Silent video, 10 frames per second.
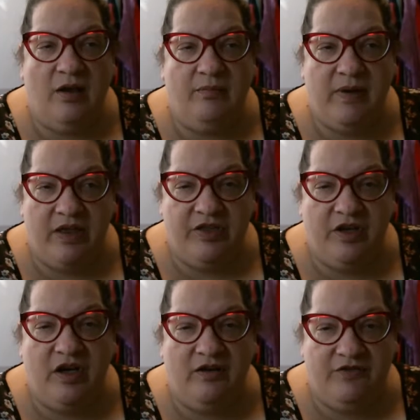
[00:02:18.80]

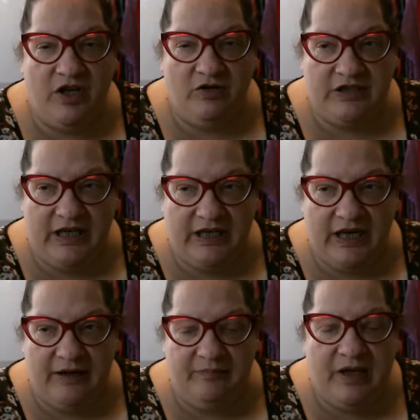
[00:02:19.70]
method of
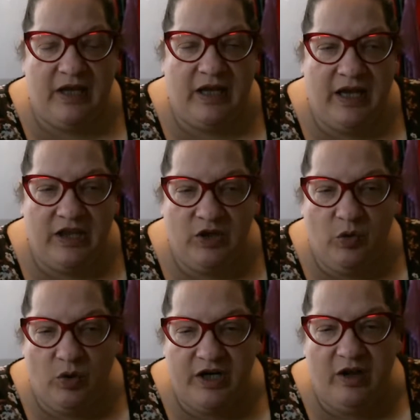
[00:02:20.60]
note-taking. And the
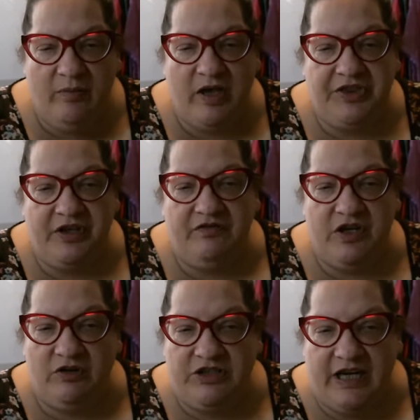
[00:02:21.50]
Cornell method of
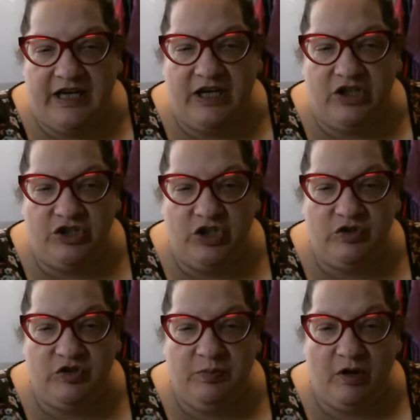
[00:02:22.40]
note-taking is
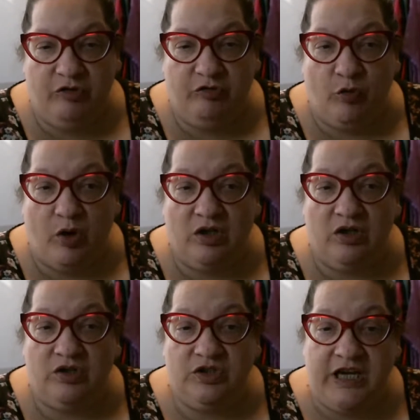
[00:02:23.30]
used both for
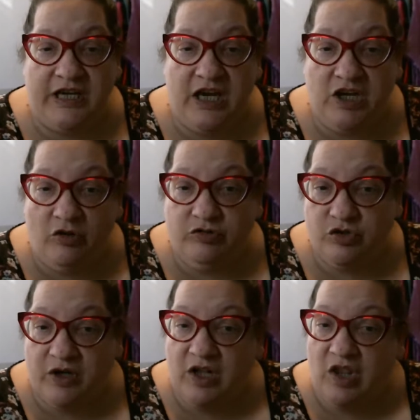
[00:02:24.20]
taking notes
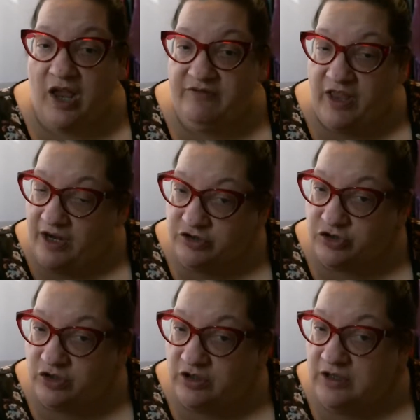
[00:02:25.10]
during a live
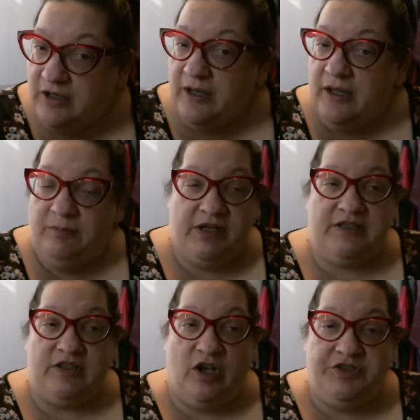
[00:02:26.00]
lecture, but
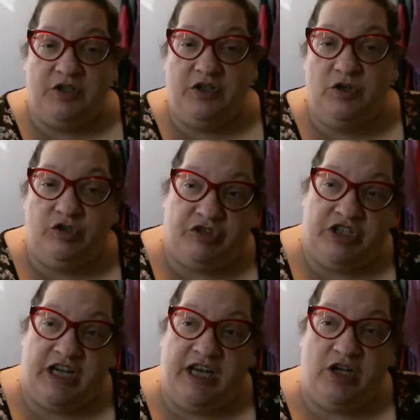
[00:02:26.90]
it's also used for
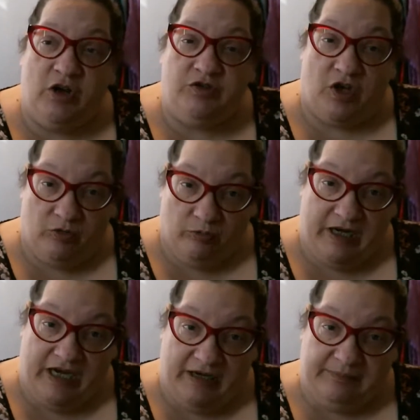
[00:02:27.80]
taking notes on
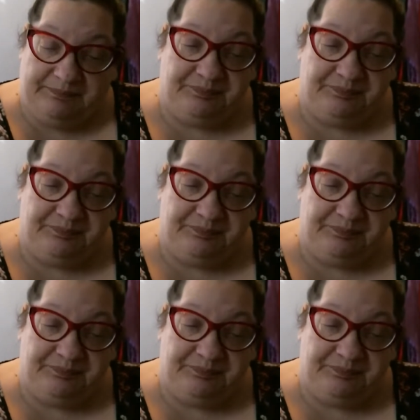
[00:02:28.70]
reading.